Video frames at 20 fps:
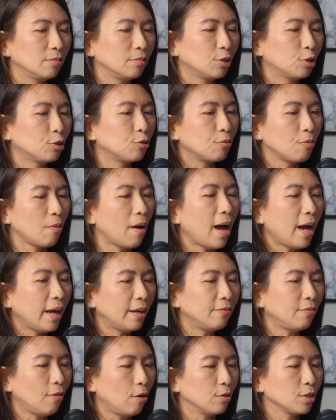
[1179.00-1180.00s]

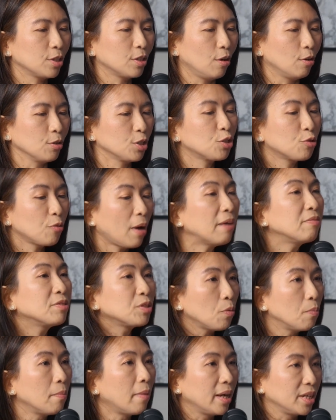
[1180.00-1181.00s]
thrive or strive
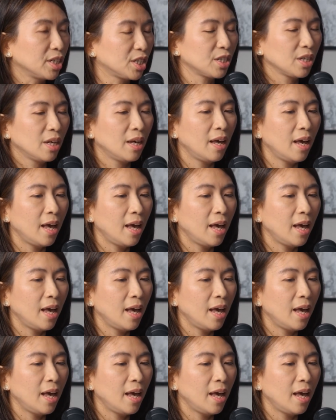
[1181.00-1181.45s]
so much?